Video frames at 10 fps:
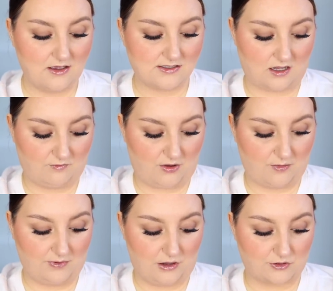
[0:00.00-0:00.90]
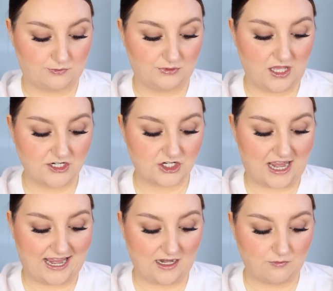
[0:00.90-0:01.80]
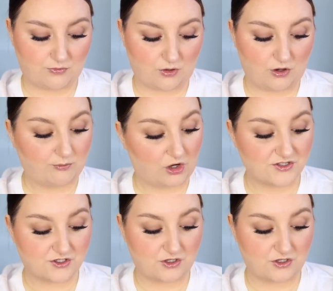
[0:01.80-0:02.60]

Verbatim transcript: Soft Pop Powder Blush and br um, bronzer.